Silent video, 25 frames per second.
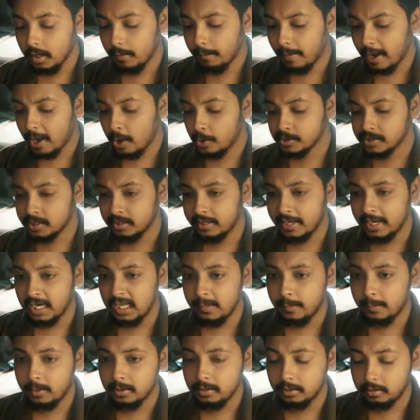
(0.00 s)
BIOS and
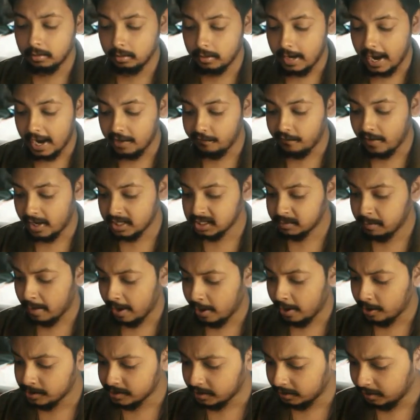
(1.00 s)
enable the advanced
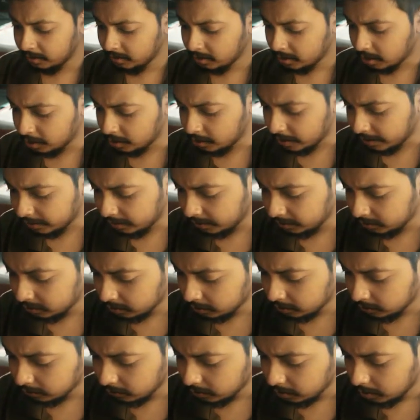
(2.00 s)
BIOS. I think the I think
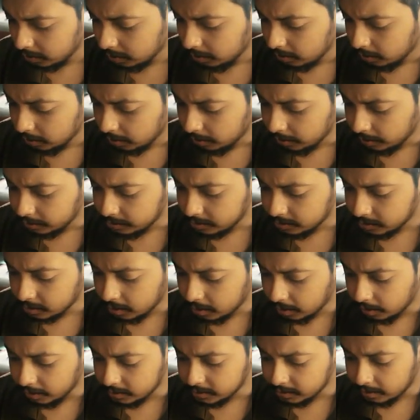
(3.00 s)
the it's
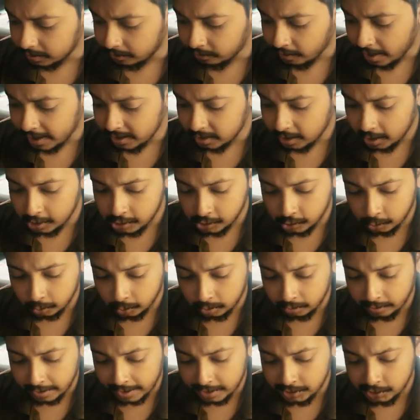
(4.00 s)
it's right control,
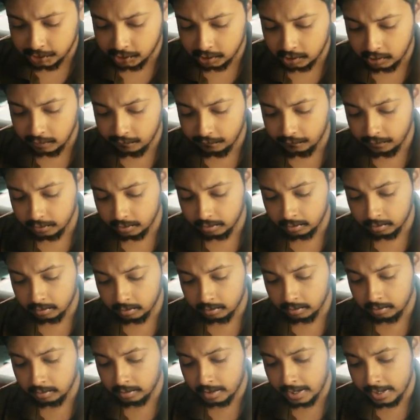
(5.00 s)
right shift,
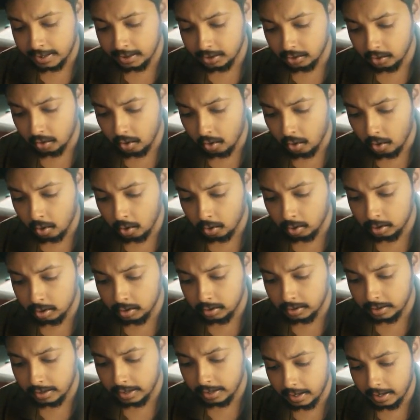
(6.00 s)
uh, right
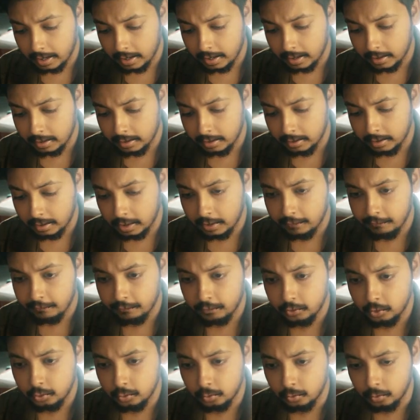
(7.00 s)
alt, and
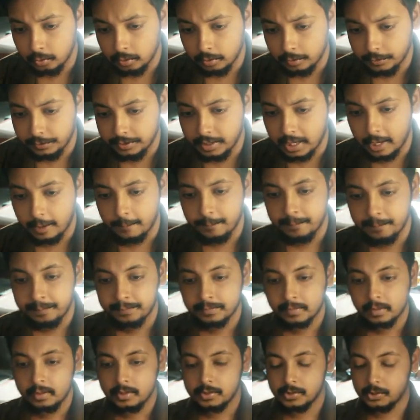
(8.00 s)
F2. Yeah.
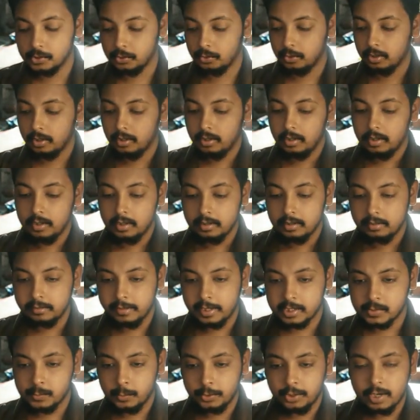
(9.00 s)
So
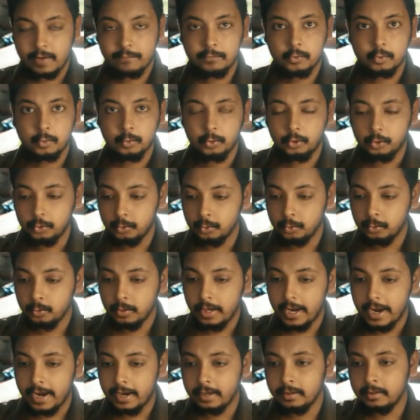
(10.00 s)
that's what you have to do
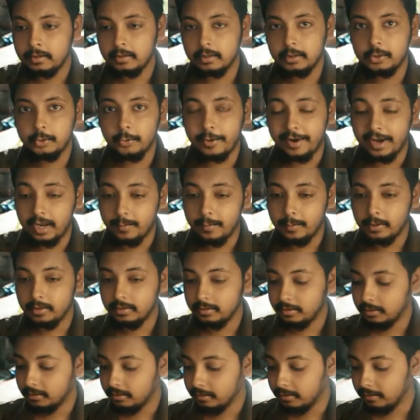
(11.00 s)
and uh, to enable
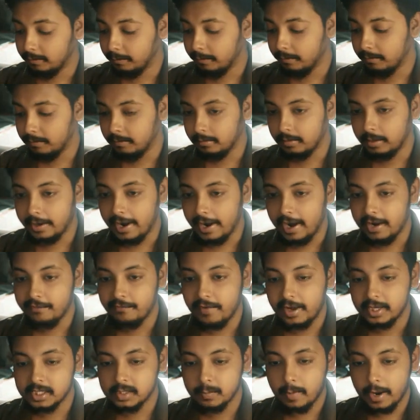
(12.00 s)
the
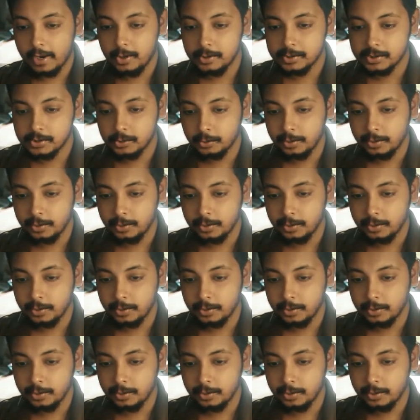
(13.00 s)
advanced BIOS.